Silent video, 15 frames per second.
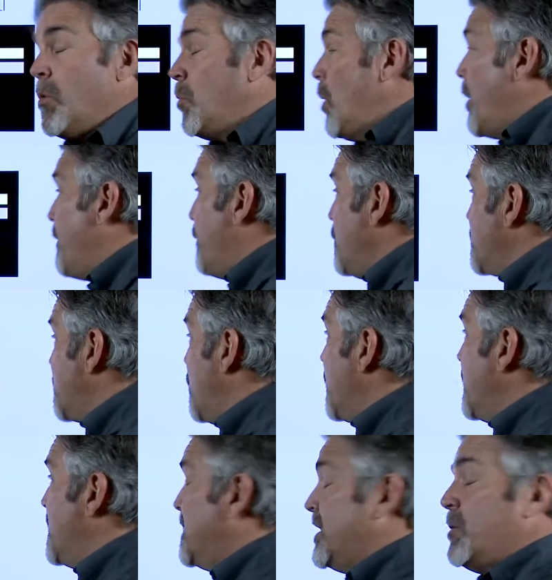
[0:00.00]
When we first
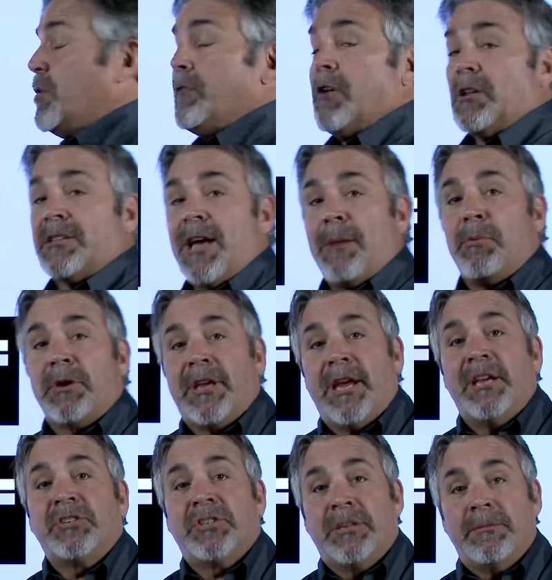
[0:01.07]
look at the DealerVault
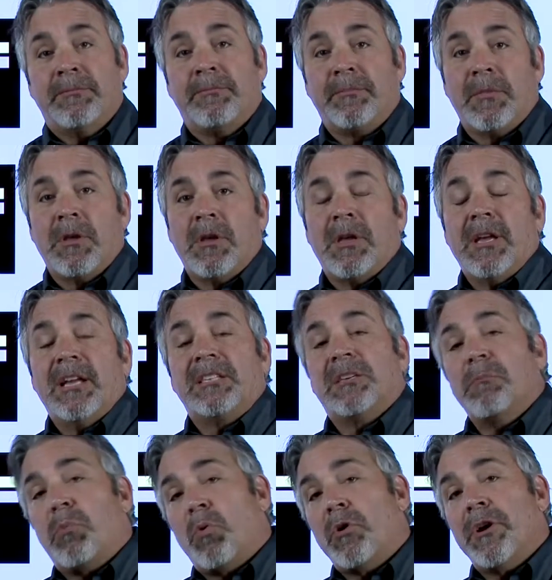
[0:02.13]
application, it's
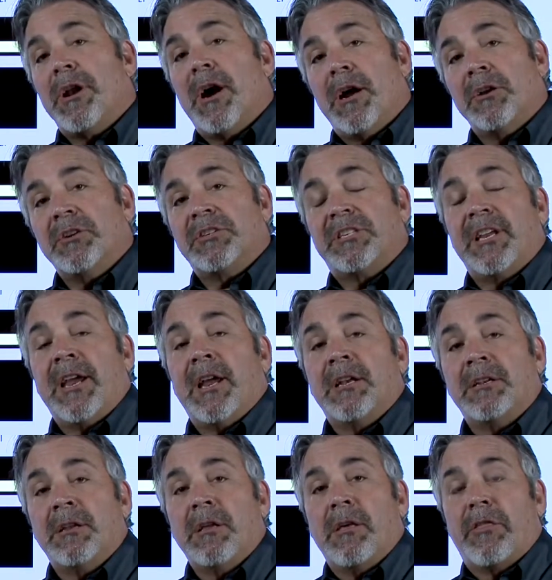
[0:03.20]
important to
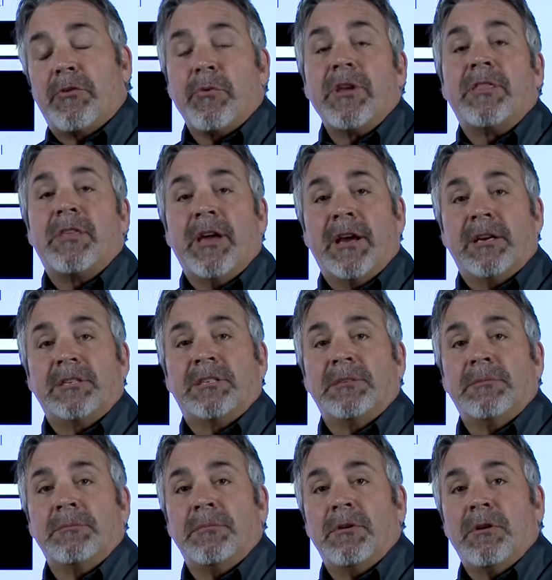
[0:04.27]
understand three things.
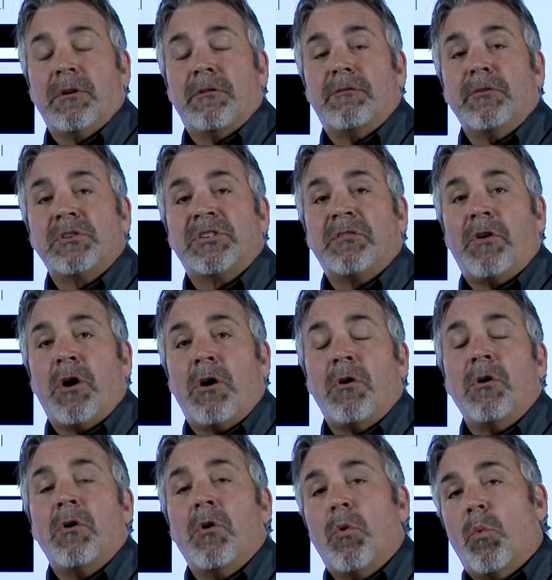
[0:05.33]
First of
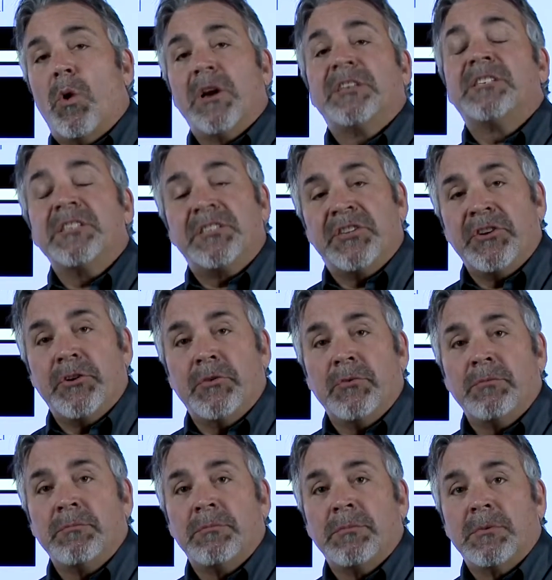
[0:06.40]
all, what does it do?
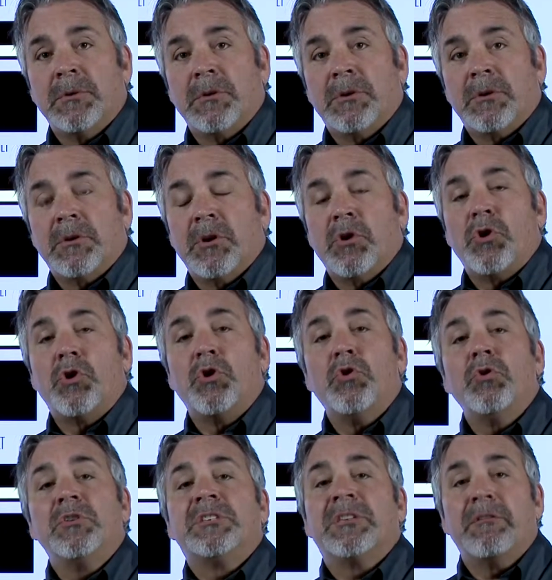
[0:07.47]

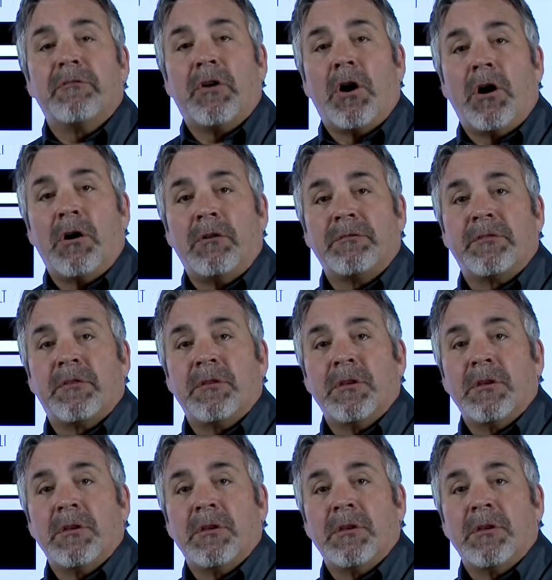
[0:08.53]
Who's involved?